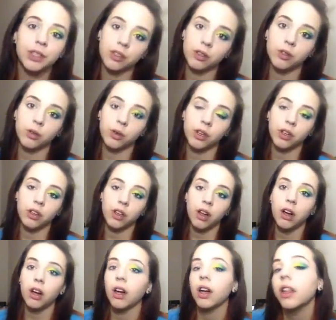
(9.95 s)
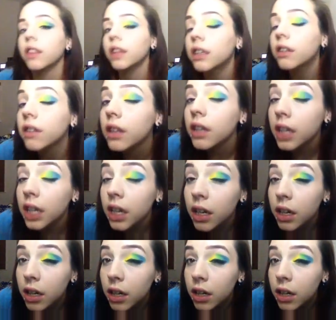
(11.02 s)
a tutorial on this look here.